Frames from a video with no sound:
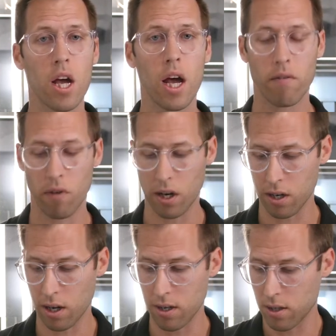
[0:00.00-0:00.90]
and
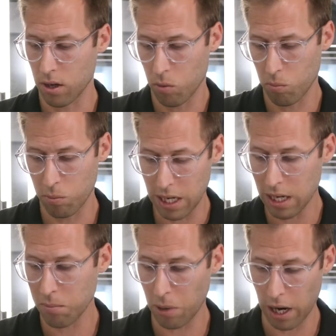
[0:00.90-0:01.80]
recognize that me
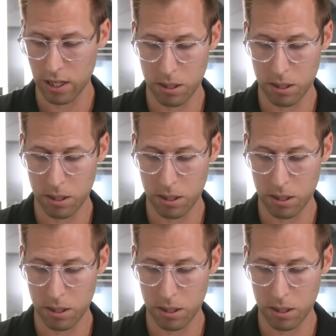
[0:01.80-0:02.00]
and my